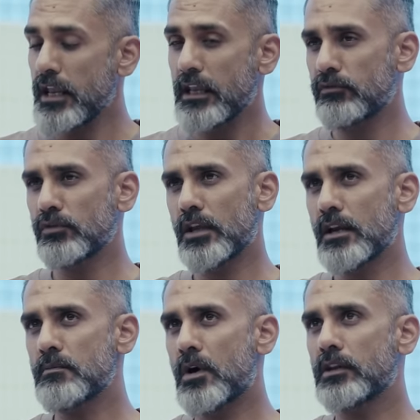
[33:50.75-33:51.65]
If you
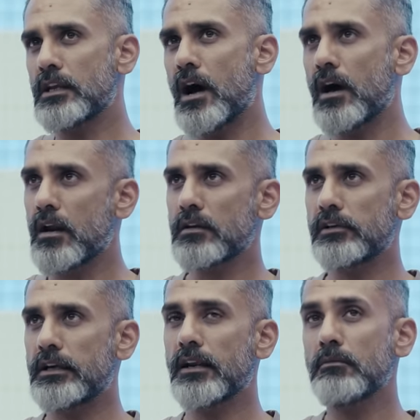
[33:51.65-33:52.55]
think about the
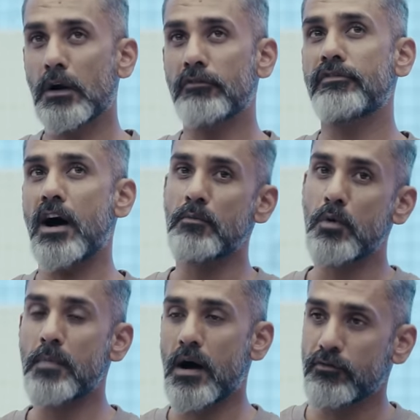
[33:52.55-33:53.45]
RR310 but far
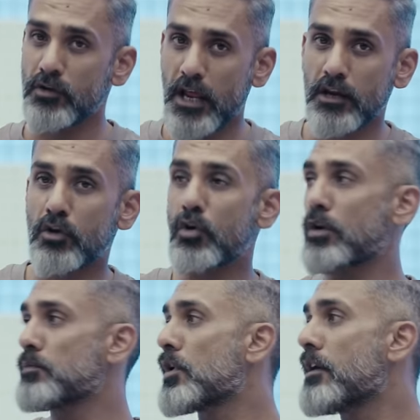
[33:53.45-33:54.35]
more powerful and a
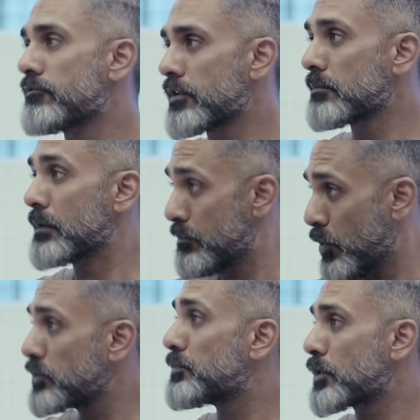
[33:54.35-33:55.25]
lot more comfortable
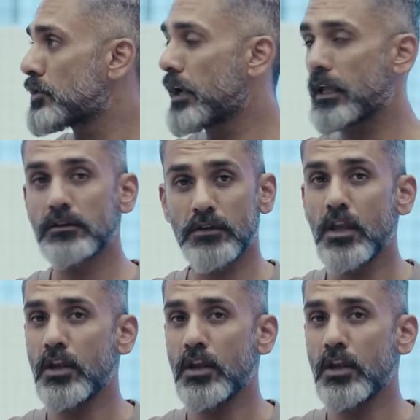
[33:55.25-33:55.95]
both put together,